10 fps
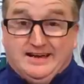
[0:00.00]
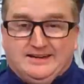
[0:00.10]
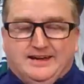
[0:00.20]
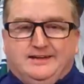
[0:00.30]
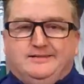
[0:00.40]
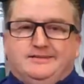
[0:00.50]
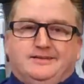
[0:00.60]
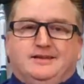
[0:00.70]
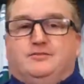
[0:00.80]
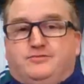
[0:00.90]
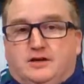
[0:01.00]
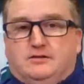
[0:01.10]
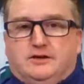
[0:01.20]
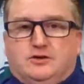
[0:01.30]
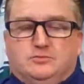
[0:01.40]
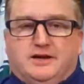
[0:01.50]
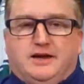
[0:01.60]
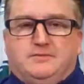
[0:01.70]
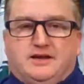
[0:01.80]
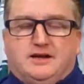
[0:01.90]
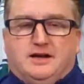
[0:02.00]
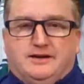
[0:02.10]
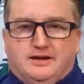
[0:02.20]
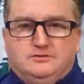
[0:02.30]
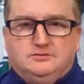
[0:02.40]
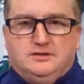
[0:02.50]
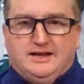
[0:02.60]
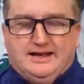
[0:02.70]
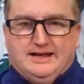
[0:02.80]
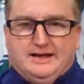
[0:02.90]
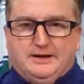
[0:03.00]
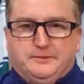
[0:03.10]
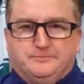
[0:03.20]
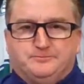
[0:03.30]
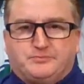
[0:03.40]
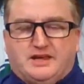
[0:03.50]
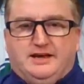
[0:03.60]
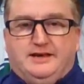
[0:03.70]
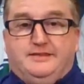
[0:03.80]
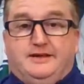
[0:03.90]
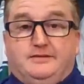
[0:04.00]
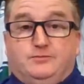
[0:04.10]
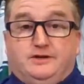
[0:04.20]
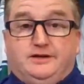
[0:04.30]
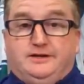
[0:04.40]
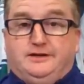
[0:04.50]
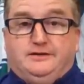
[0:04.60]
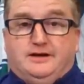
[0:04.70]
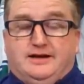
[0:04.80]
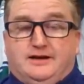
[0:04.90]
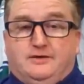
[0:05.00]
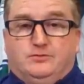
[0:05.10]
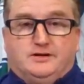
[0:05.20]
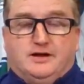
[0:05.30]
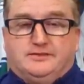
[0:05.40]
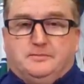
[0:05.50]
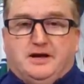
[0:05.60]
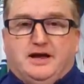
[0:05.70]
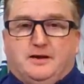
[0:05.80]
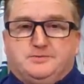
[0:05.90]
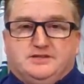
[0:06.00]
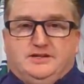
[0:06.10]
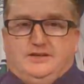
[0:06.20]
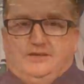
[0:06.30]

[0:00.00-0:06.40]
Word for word: like it. And then the following home game, they cut it out. And then we got the biopsy,